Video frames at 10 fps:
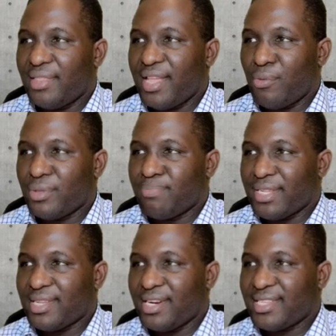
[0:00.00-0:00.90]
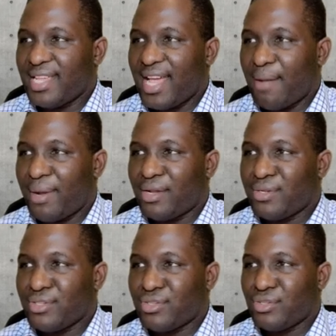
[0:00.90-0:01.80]
And then we'll basically say
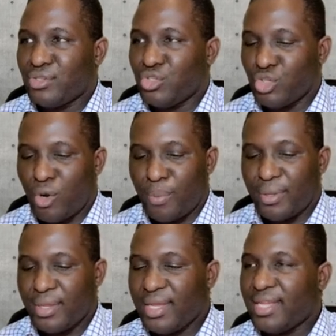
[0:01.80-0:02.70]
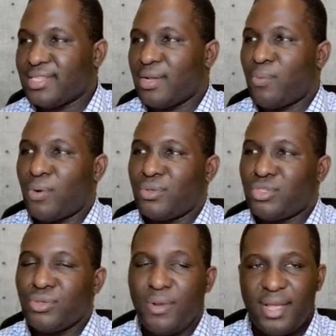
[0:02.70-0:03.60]
ABAQUS job is equal
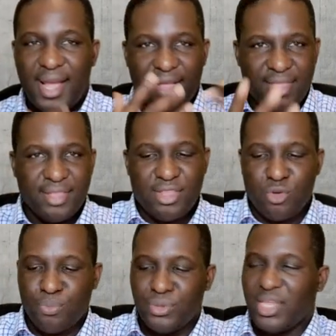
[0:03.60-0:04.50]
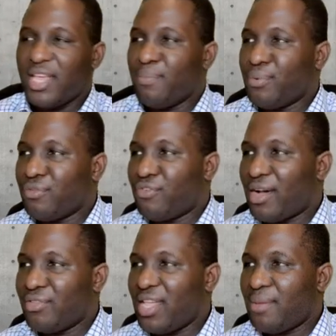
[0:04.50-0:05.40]
to, and then they'll put the input
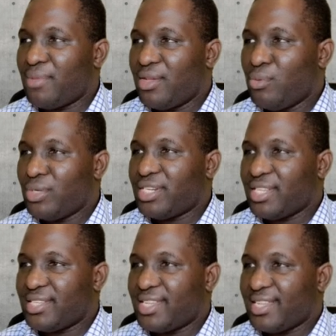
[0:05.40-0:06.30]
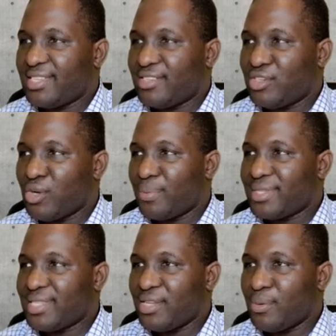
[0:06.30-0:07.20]
file name, which in this case is job
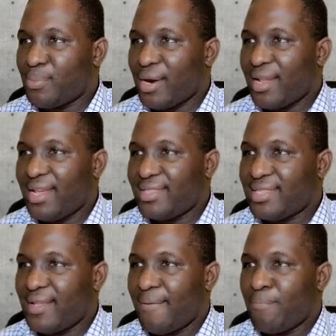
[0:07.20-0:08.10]
steel brackets.